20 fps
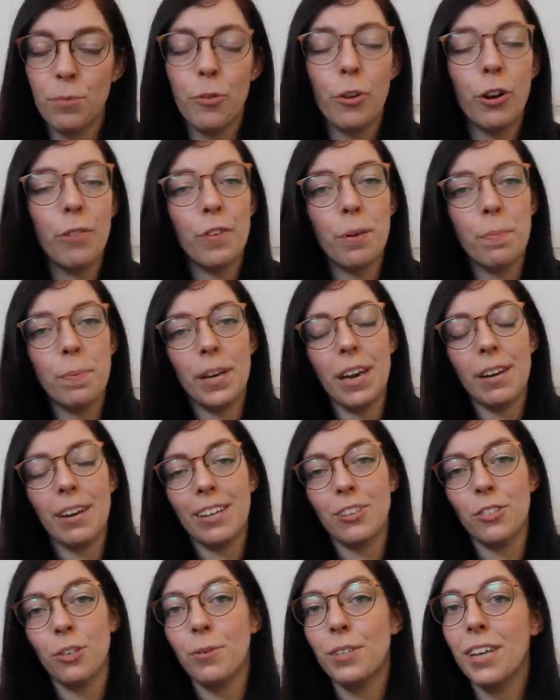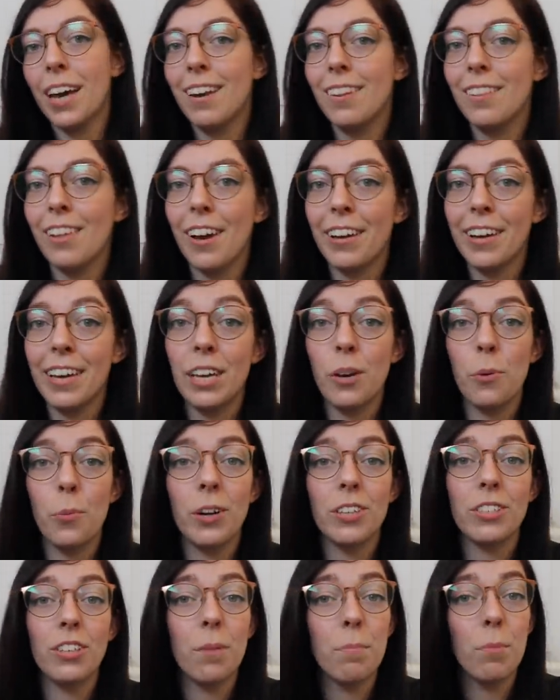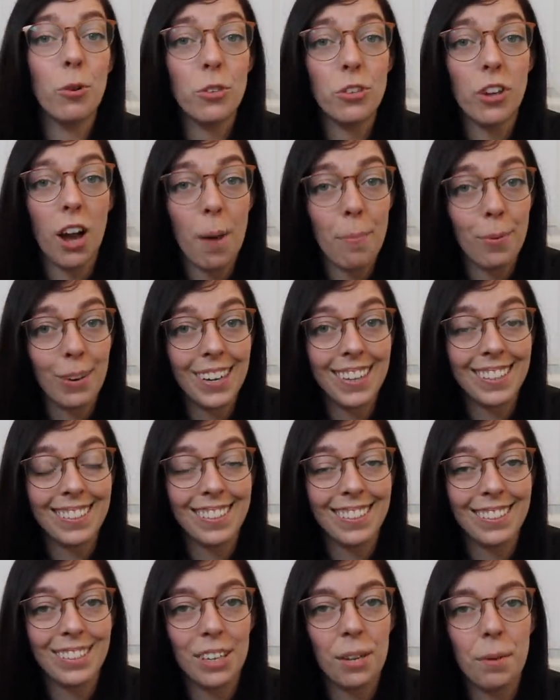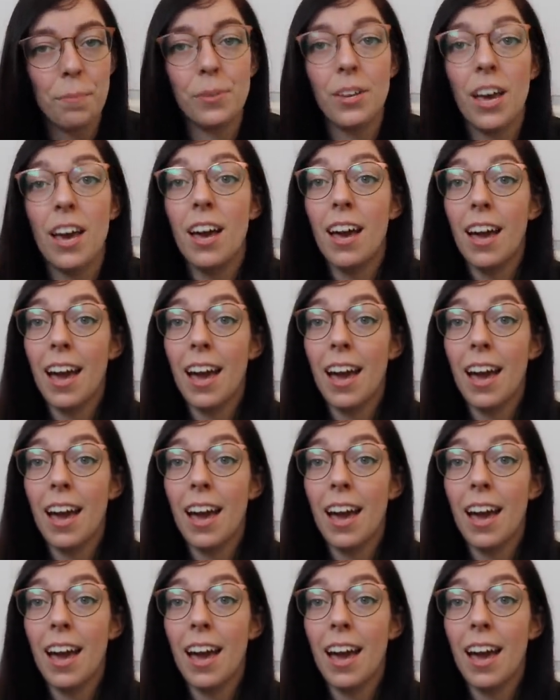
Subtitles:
NordVPN has no data logging, it works on most operating systems,